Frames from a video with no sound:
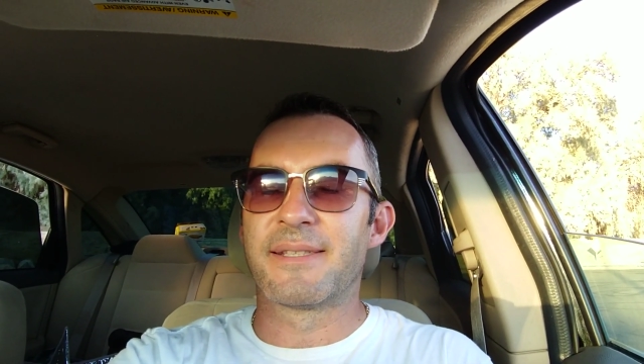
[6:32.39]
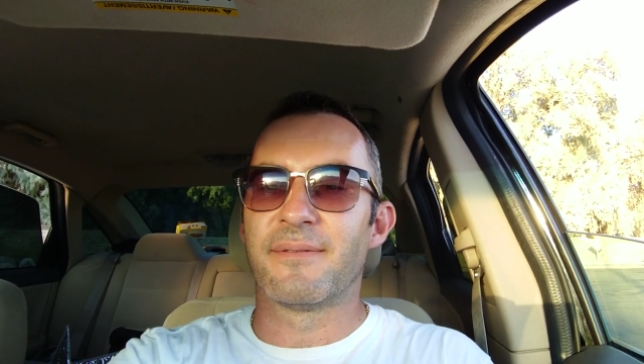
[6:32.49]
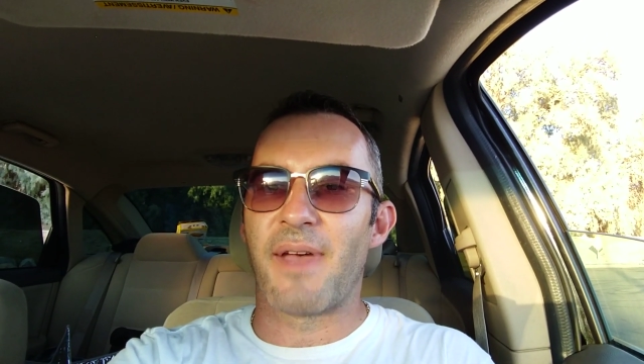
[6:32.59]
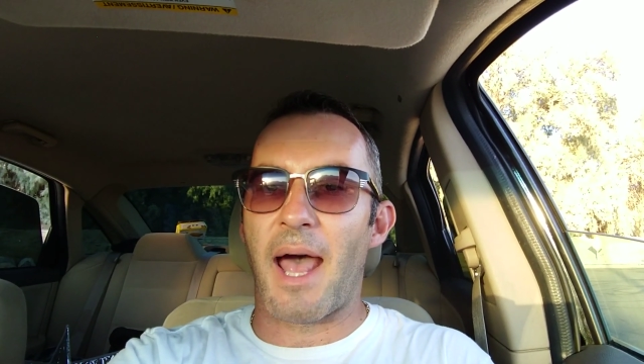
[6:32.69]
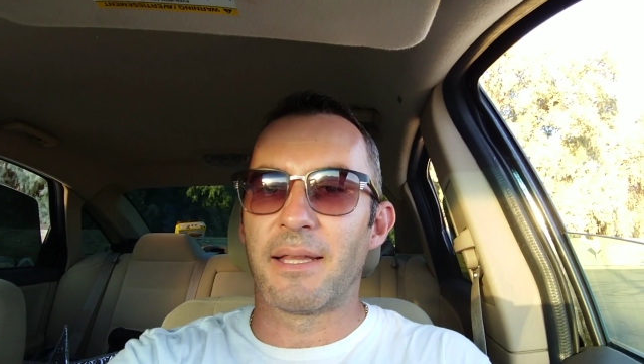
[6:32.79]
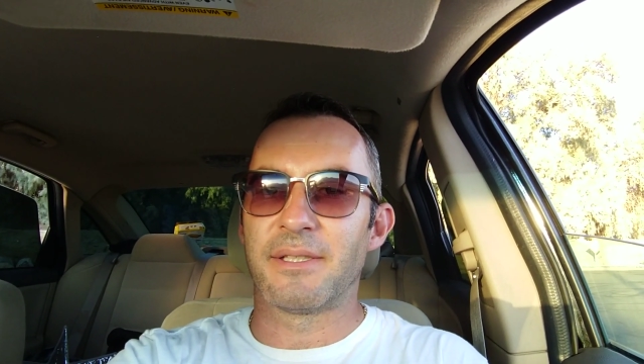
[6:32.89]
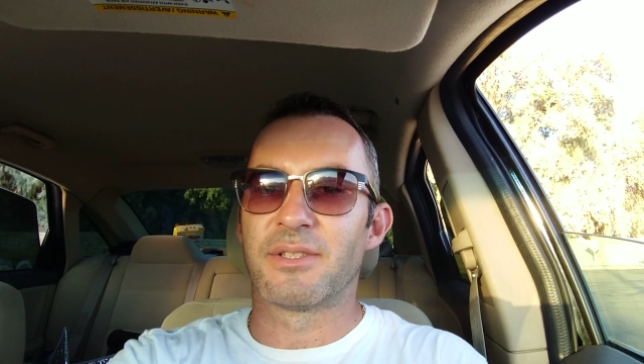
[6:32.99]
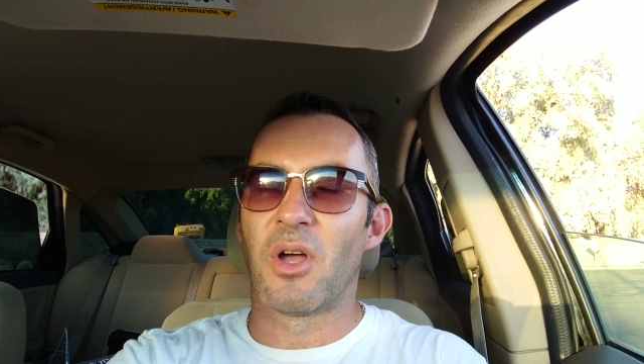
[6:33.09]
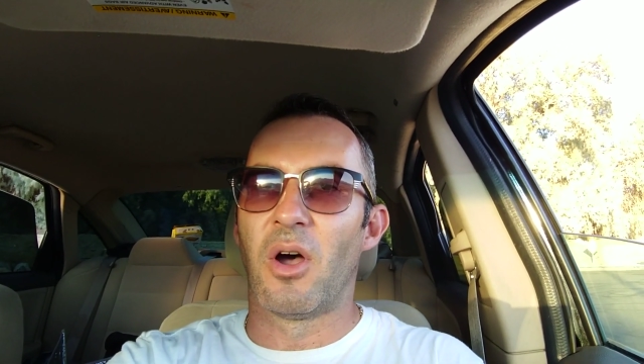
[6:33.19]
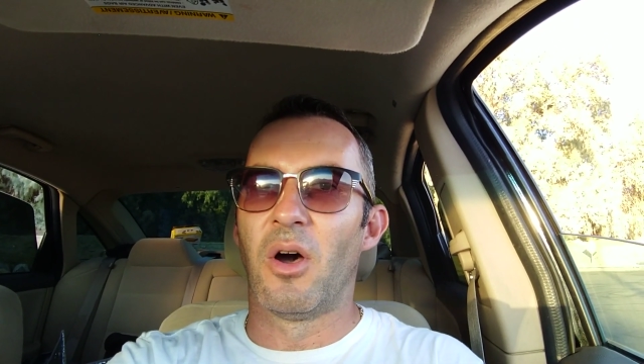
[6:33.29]
valley,
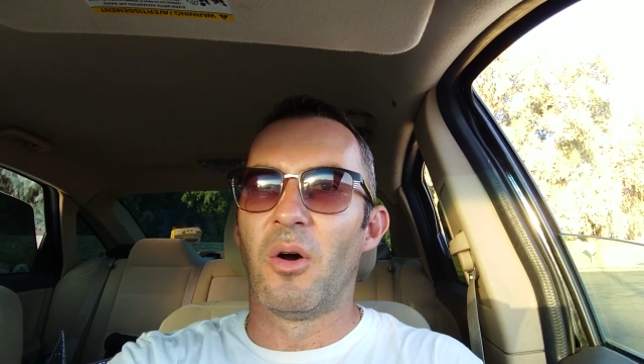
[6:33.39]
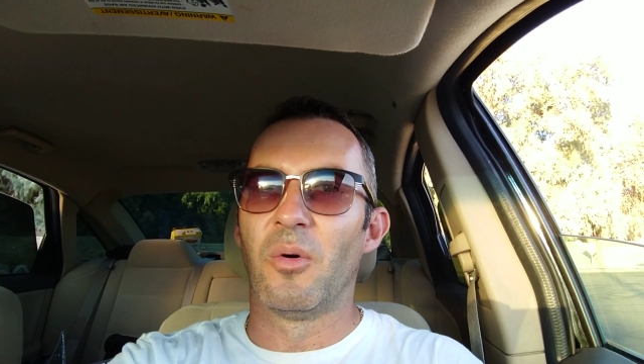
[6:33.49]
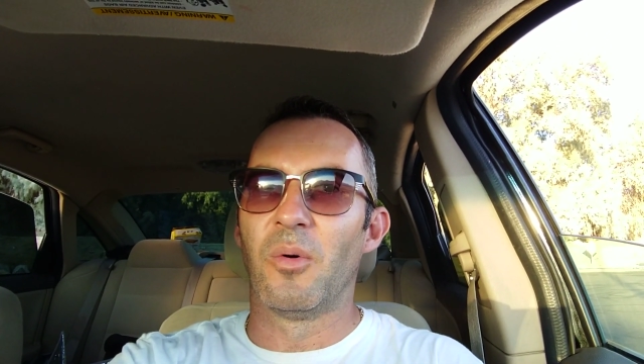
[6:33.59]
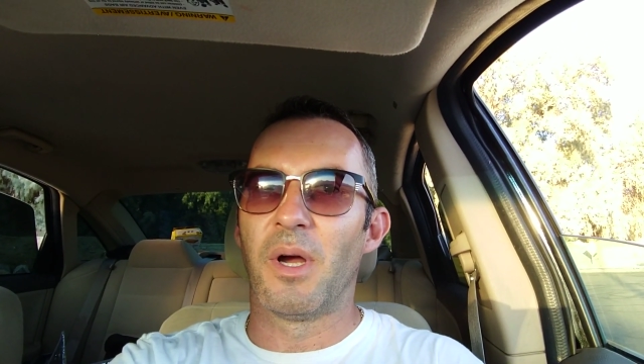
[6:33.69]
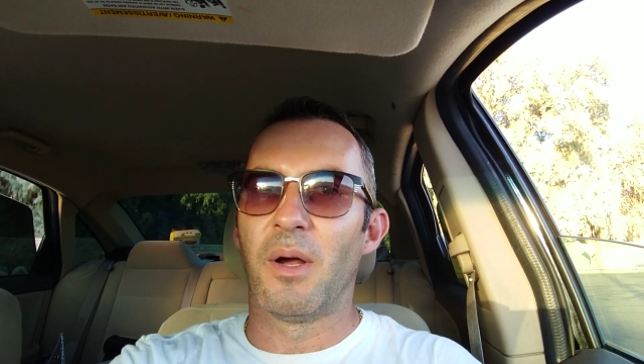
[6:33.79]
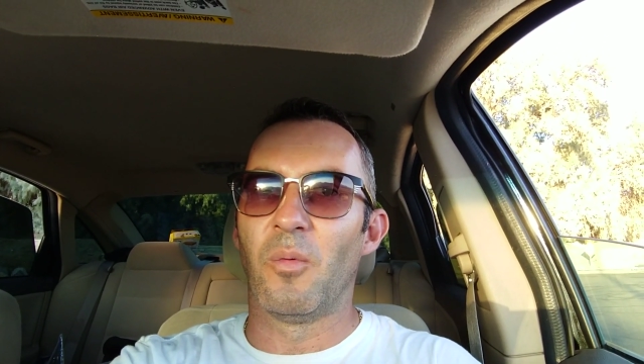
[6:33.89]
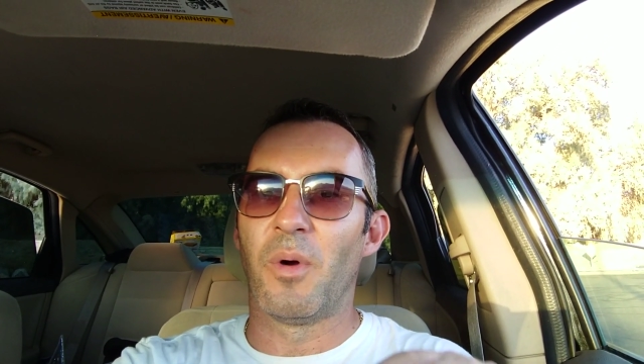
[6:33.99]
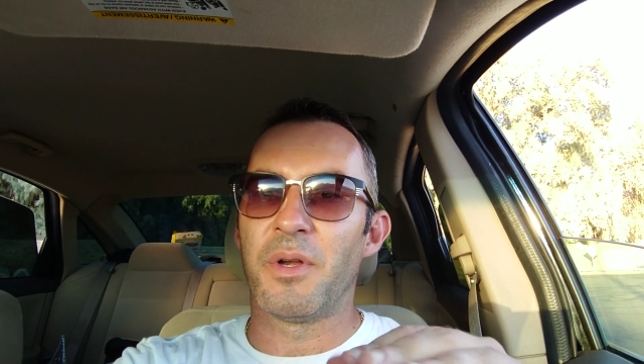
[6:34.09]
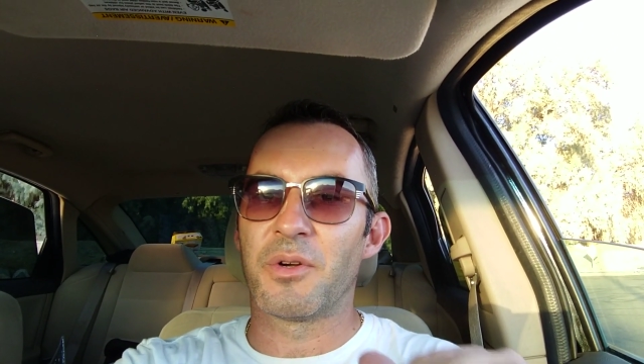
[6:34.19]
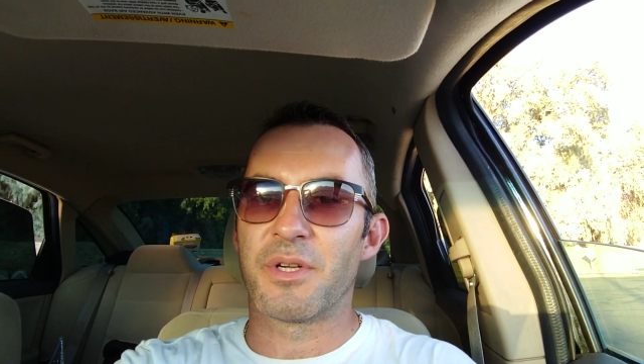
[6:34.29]
so
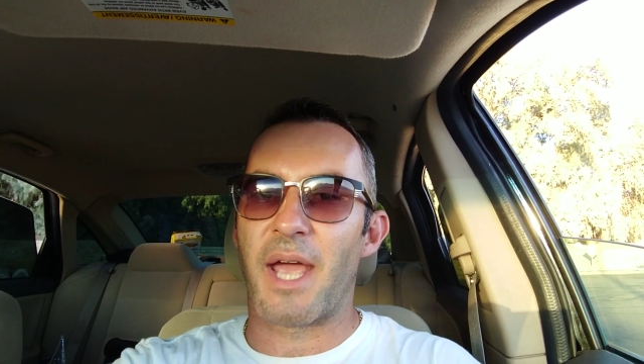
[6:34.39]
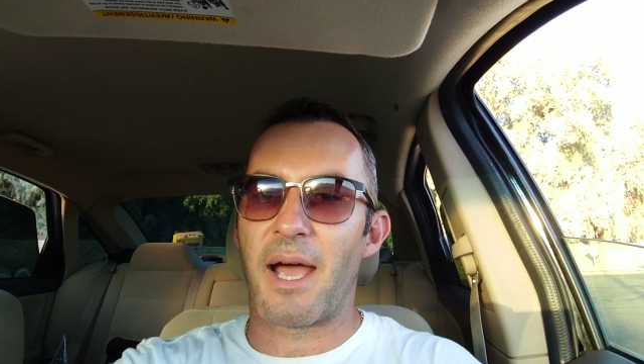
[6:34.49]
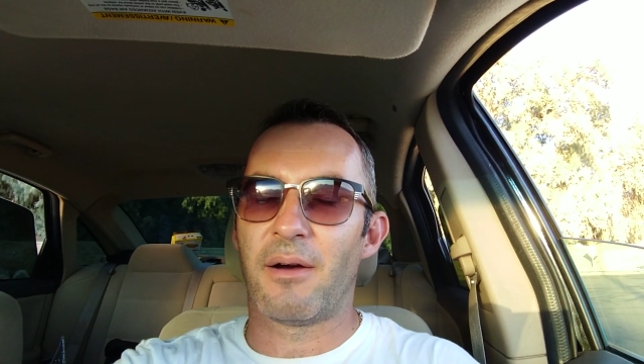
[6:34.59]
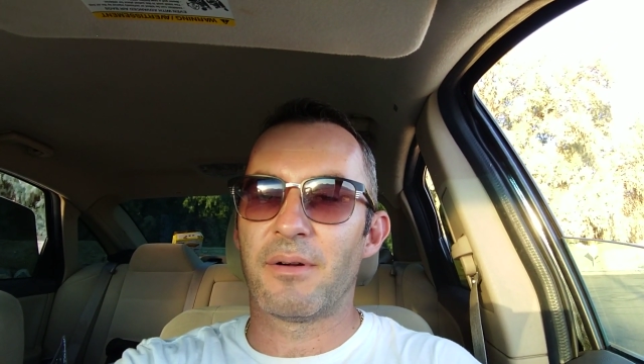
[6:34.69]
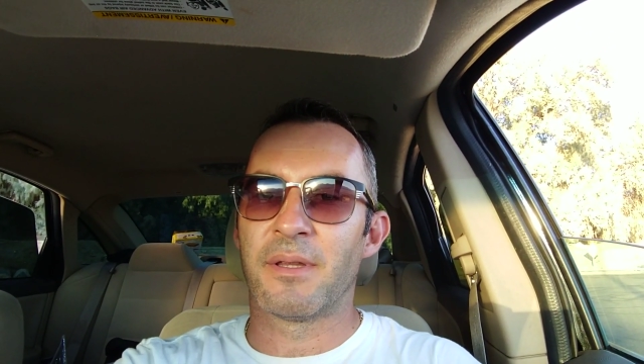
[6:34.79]
when you're down